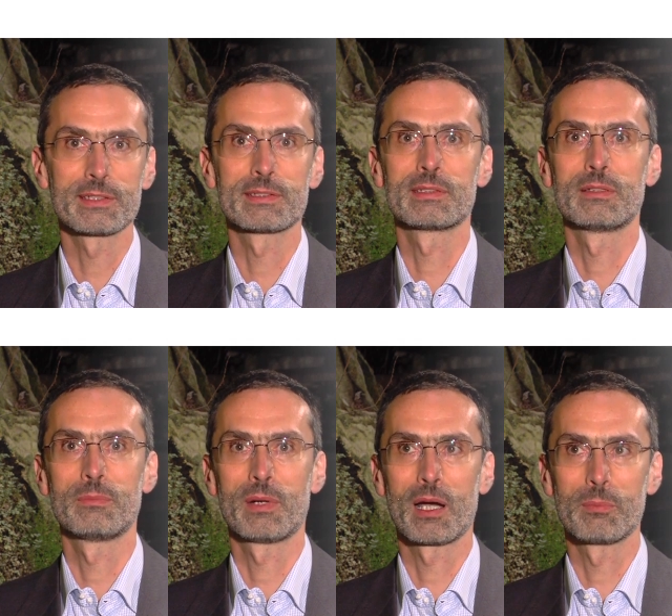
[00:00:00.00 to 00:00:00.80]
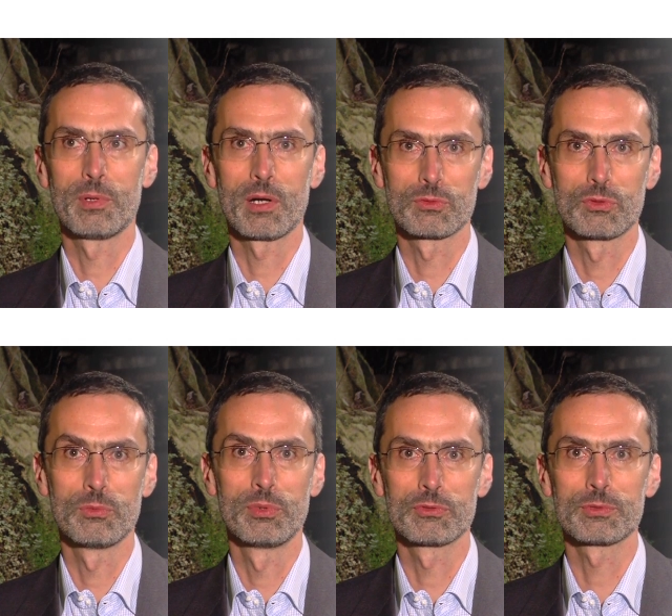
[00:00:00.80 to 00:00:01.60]
analytics,
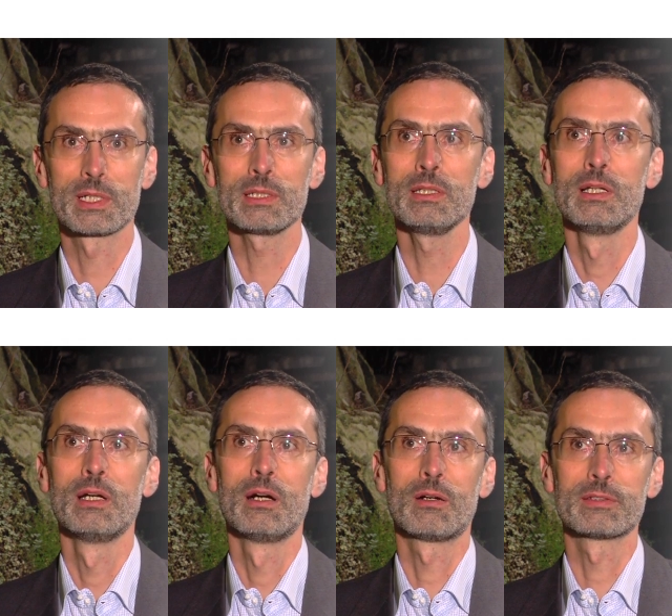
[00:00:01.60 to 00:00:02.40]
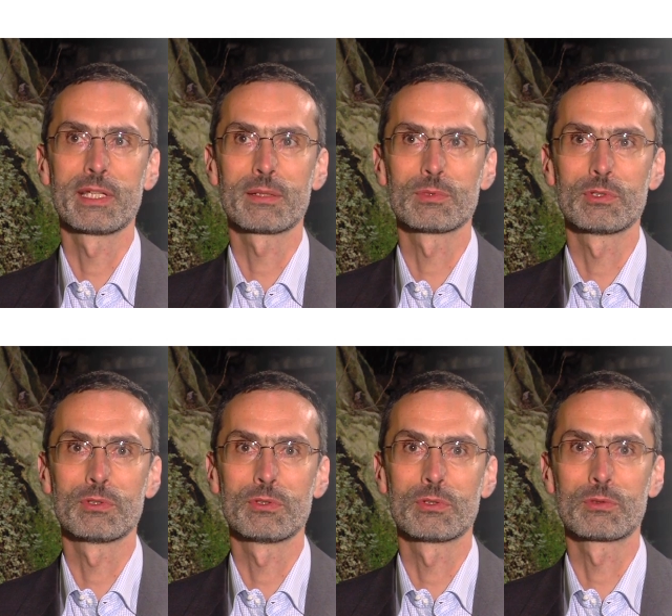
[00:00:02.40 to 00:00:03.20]
as well as budget management.
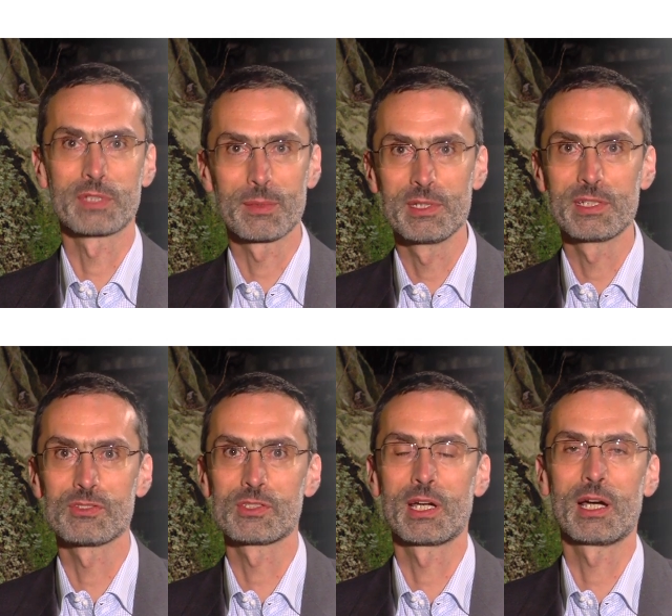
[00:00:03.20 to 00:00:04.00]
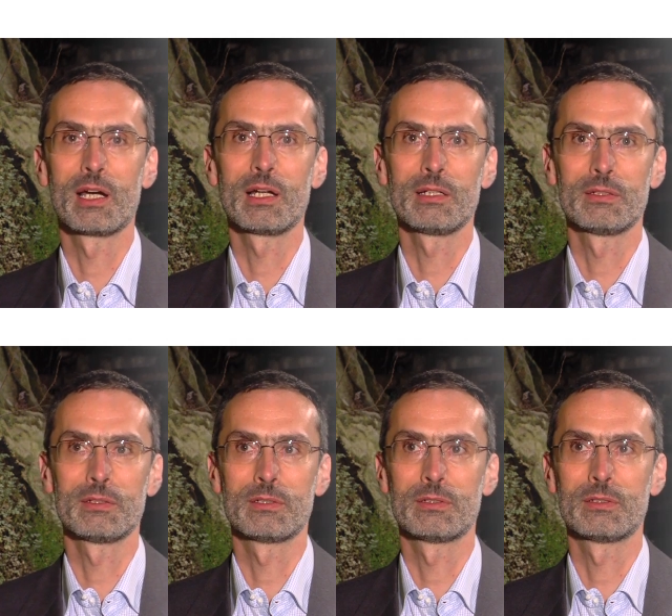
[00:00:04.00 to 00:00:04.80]
The
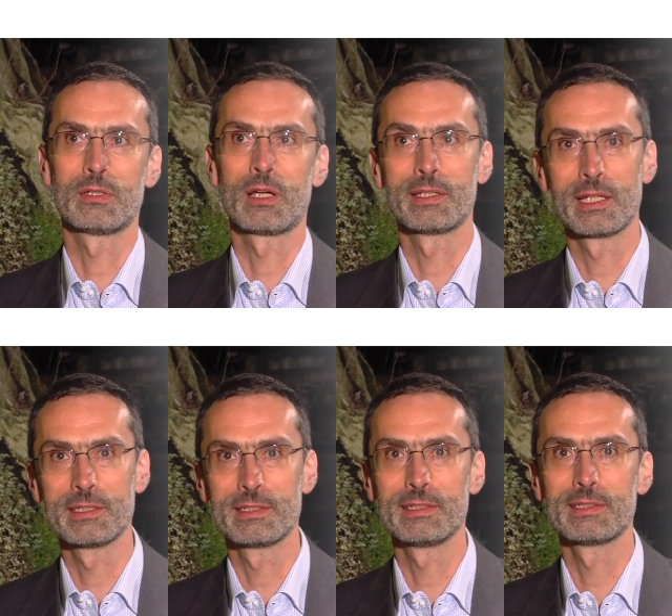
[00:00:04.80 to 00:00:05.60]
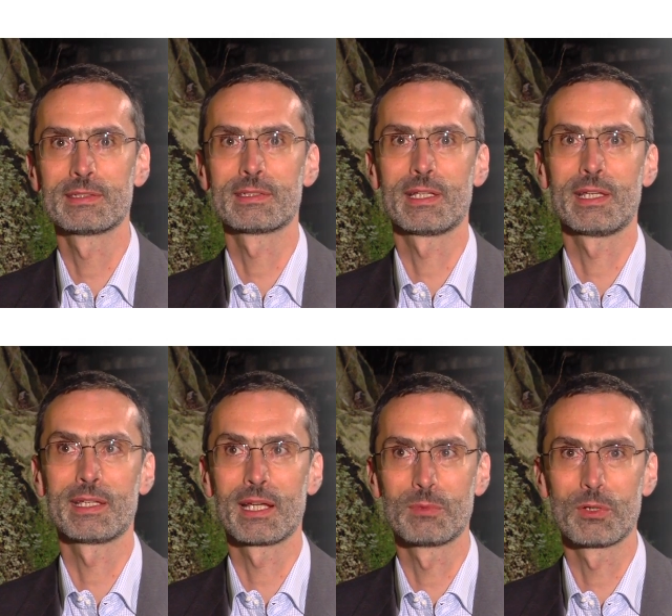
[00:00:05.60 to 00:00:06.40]
presentations
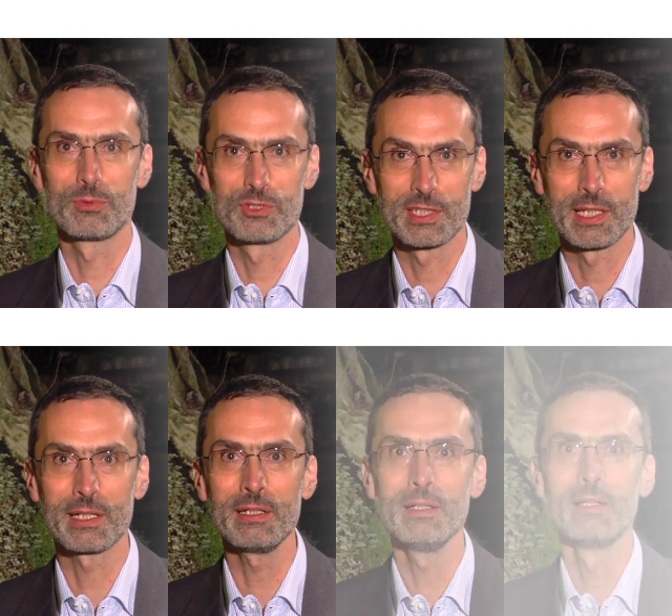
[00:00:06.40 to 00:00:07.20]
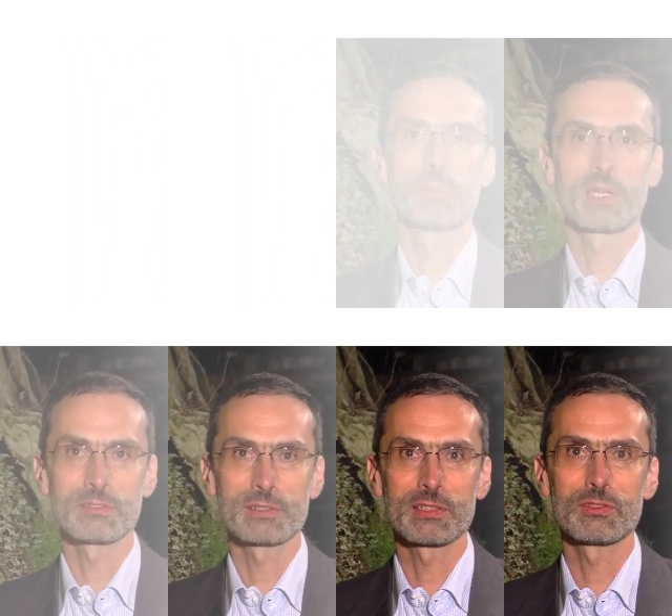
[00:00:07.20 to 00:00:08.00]
that Qualiac made were also
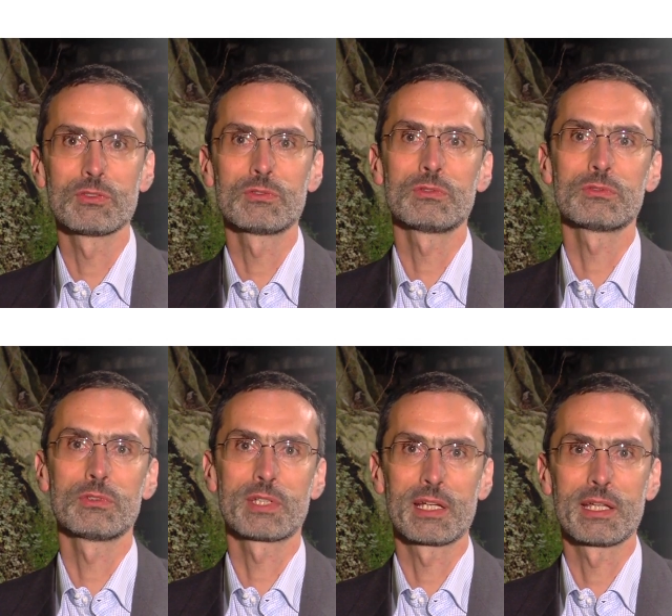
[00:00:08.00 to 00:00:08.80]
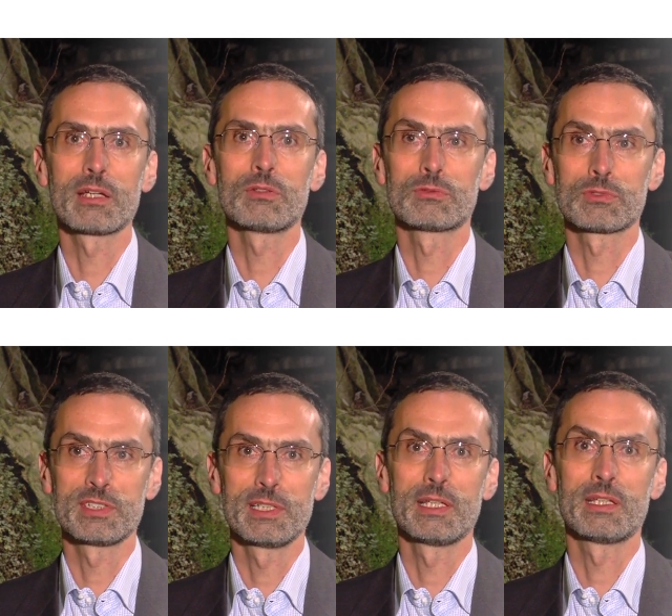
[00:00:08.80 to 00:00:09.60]
very important in our
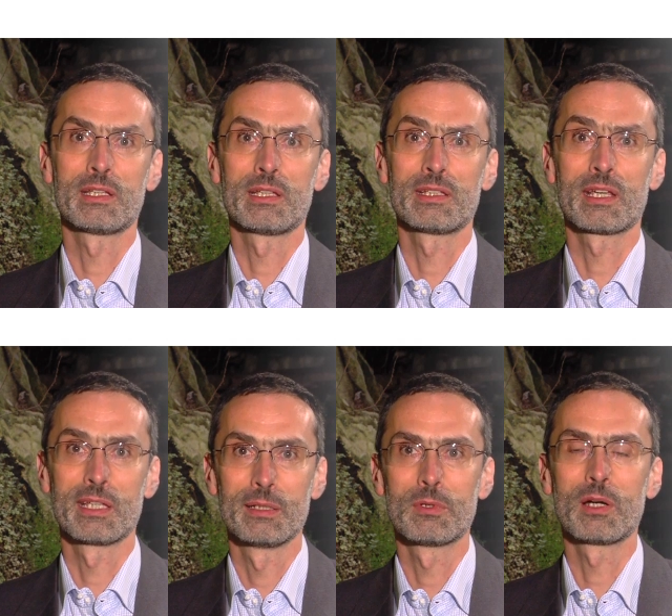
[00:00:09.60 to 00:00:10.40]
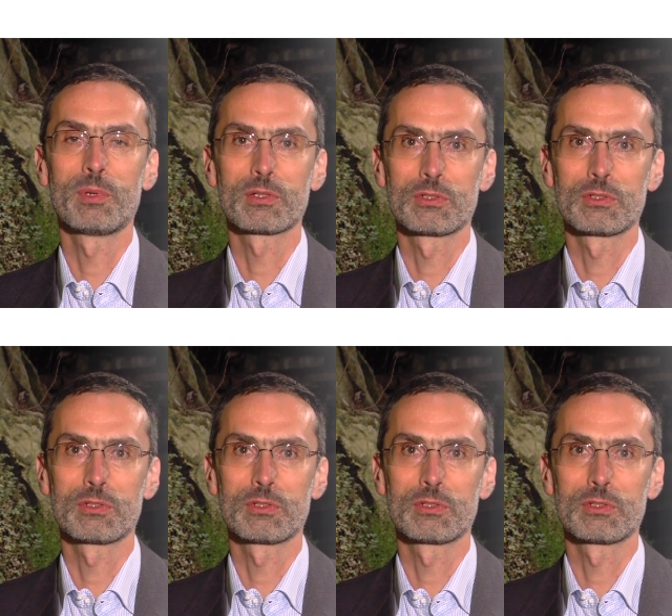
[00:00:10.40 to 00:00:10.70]
decision making process,